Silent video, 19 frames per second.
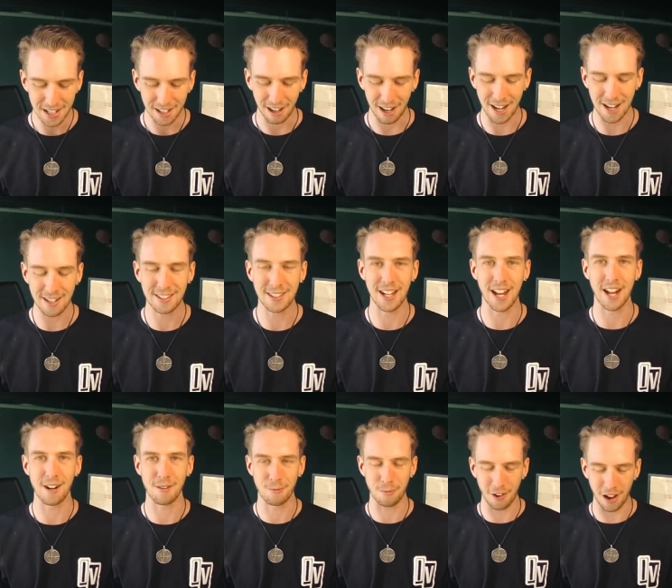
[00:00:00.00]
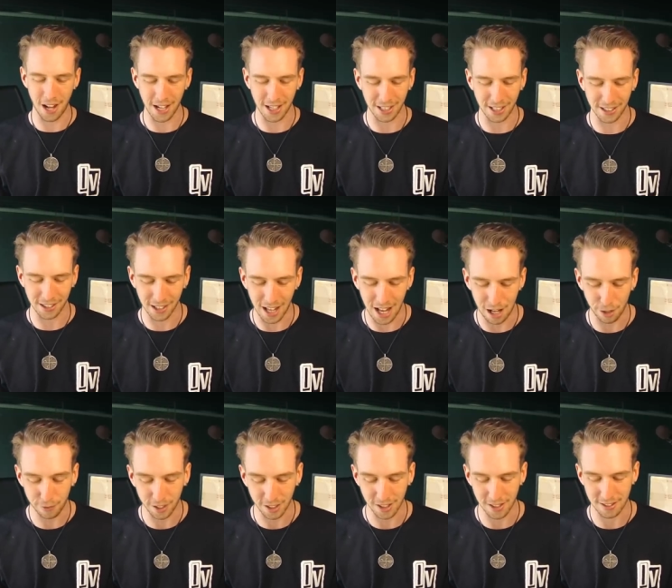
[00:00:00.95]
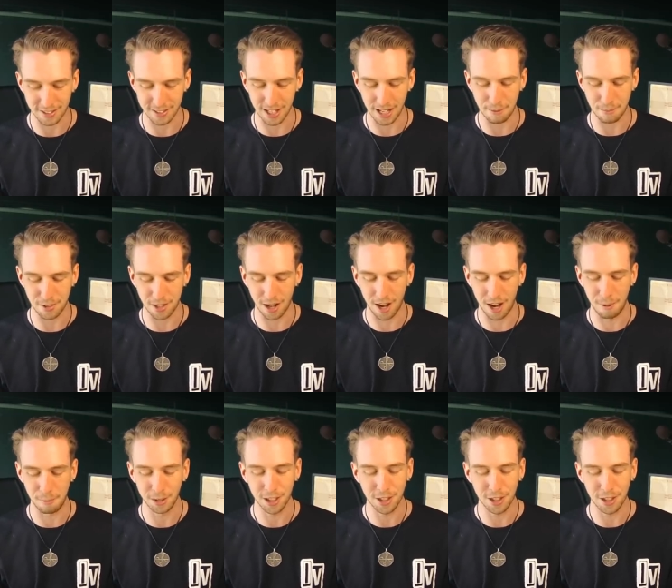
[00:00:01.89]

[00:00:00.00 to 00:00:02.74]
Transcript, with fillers: I just started running and laughing at the same time.